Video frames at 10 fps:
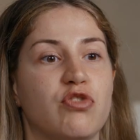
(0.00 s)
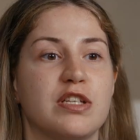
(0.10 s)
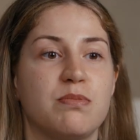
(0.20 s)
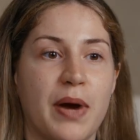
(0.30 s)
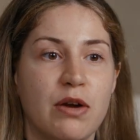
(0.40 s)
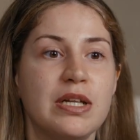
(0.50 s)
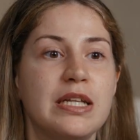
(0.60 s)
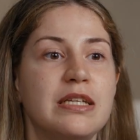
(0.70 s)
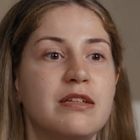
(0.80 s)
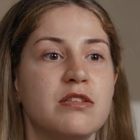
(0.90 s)

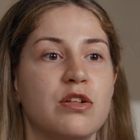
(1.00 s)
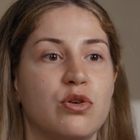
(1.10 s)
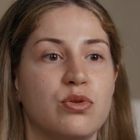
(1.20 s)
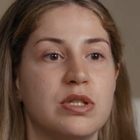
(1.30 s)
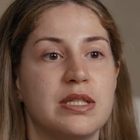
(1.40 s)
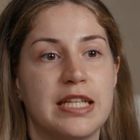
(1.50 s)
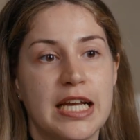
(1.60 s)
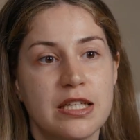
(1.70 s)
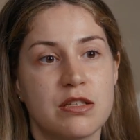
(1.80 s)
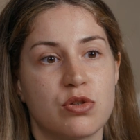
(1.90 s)
Transparently disclose
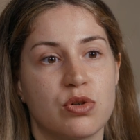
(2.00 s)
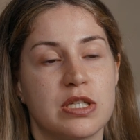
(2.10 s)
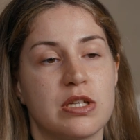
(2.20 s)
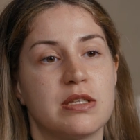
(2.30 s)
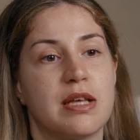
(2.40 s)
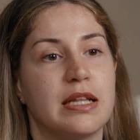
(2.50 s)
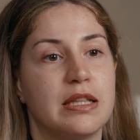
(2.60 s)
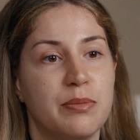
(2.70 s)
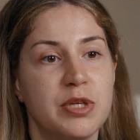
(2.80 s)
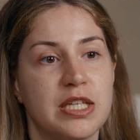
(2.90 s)
data sources
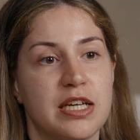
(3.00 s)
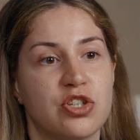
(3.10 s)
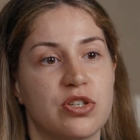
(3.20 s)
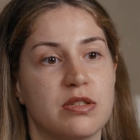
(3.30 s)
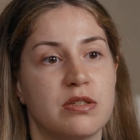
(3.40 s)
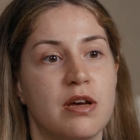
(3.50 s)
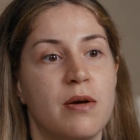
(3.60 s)
and limitations,